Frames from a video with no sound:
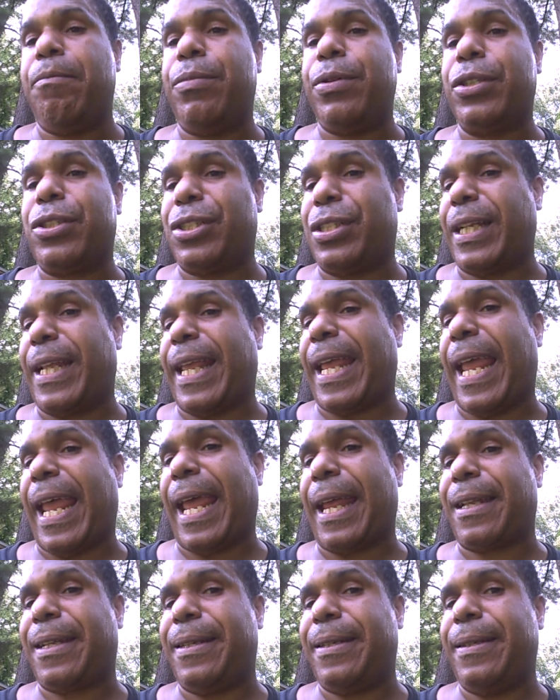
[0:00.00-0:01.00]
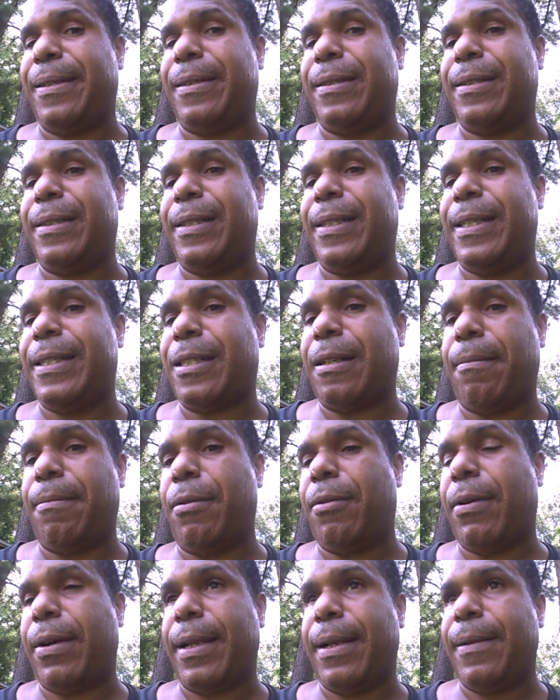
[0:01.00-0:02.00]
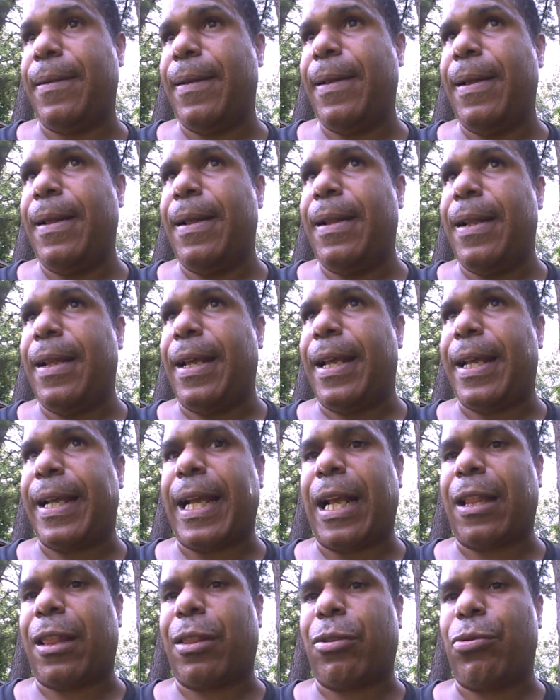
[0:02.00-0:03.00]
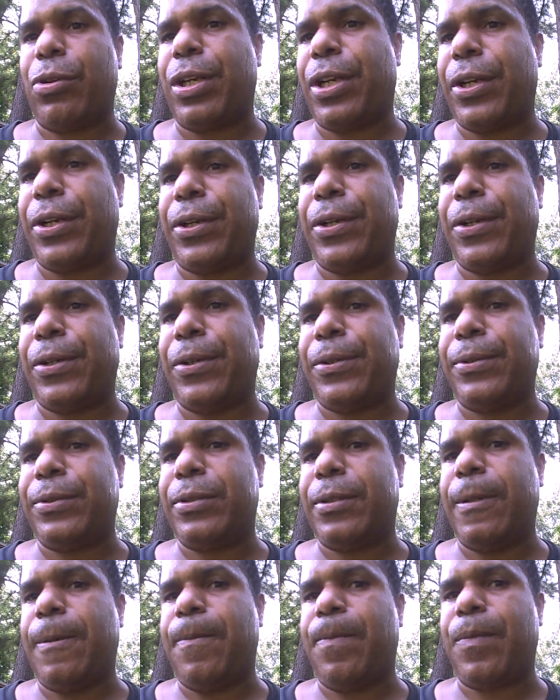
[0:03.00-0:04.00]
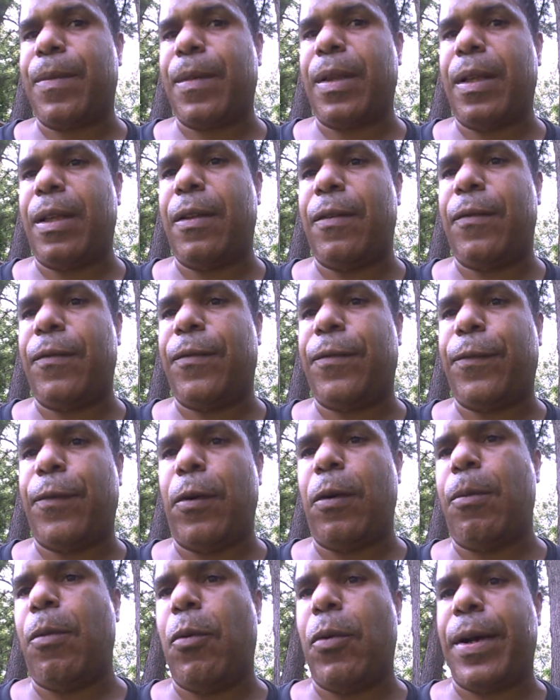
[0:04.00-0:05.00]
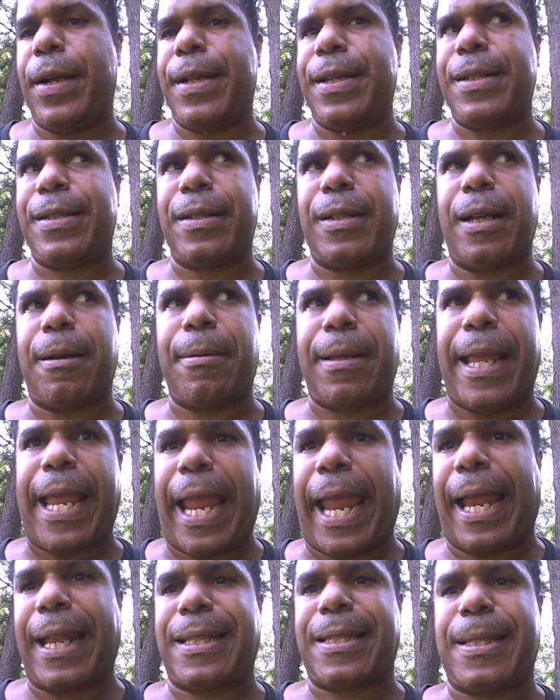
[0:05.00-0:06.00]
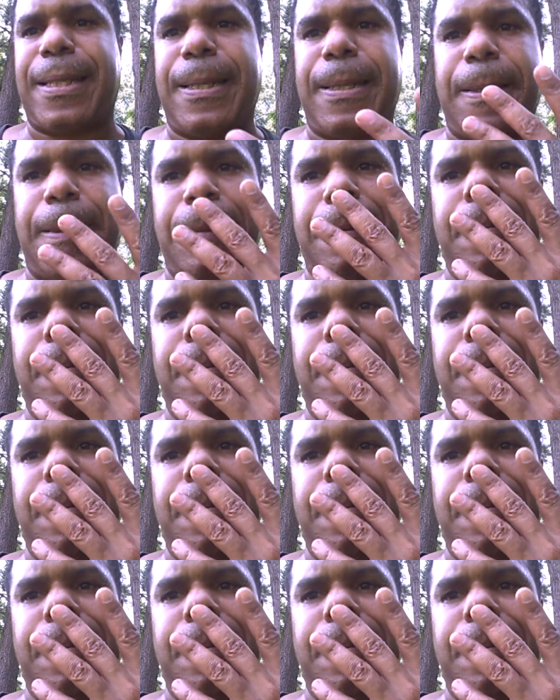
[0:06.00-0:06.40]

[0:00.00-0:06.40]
Butch the cat. He's a boy. I got 3 girls and 4 boys of cats.